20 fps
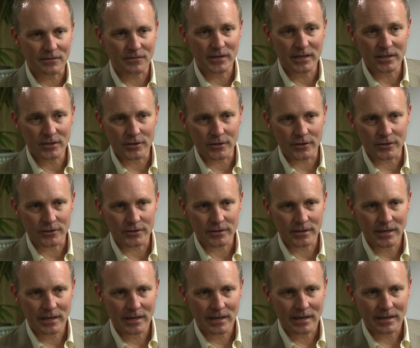features
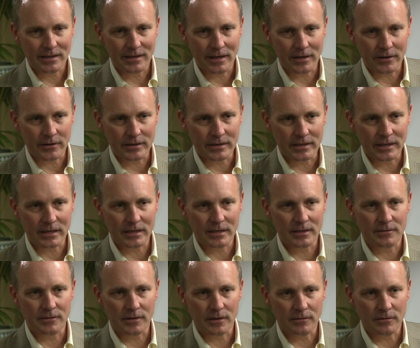that are
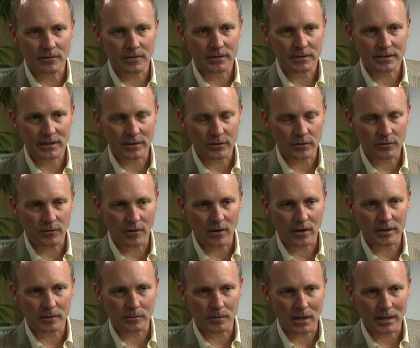indicative of central
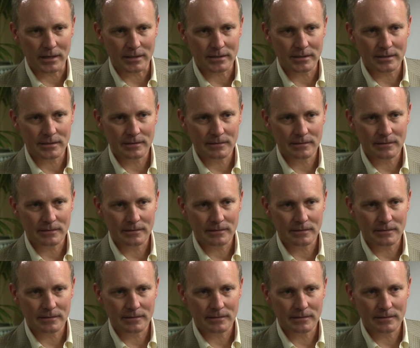volume loss.